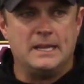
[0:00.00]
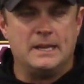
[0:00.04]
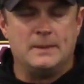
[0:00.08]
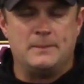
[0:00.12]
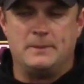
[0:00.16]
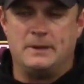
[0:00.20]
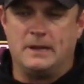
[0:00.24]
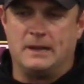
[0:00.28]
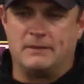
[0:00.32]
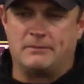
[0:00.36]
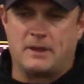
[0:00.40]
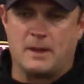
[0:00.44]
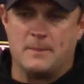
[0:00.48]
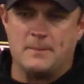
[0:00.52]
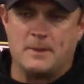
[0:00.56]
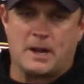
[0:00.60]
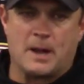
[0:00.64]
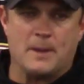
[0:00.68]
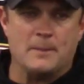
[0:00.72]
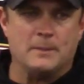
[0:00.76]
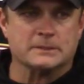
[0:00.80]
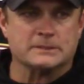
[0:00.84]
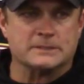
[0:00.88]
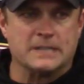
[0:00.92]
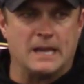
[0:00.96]
I mean, I've come a
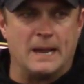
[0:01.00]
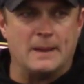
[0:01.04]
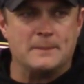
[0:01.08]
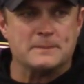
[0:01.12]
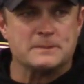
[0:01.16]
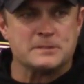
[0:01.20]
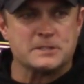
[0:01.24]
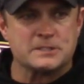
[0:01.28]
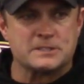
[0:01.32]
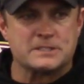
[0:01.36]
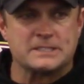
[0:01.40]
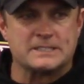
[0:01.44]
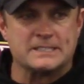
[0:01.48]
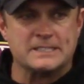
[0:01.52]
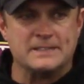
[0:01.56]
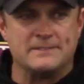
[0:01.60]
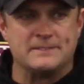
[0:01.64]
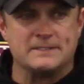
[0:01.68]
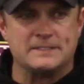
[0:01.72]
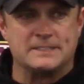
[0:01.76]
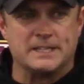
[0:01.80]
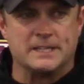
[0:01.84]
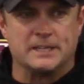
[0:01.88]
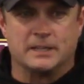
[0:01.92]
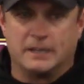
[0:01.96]
couple times just to see if
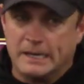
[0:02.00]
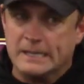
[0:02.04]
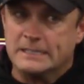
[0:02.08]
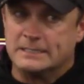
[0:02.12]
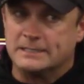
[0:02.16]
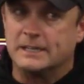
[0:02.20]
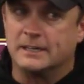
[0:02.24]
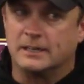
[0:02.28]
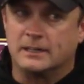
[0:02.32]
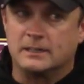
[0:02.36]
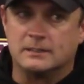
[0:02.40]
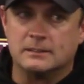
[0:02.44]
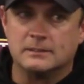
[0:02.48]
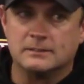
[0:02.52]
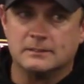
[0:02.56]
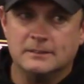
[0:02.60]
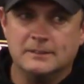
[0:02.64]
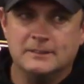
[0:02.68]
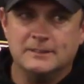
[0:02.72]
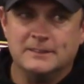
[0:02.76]
he's here. He's here.